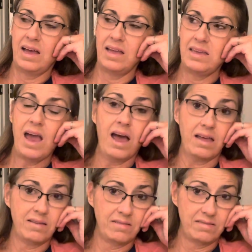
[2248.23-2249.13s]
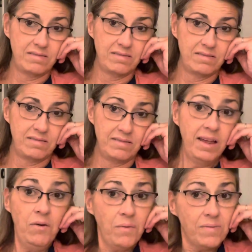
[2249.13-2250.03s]
yeah,
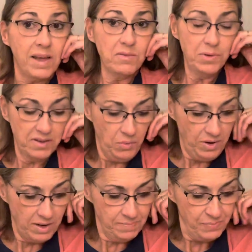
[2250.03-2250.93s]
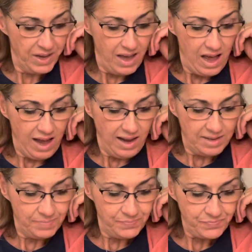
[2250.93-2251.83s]
so that's what's going
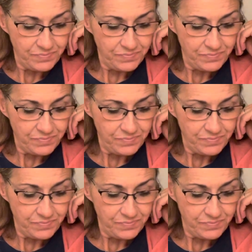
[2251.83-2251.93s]
on.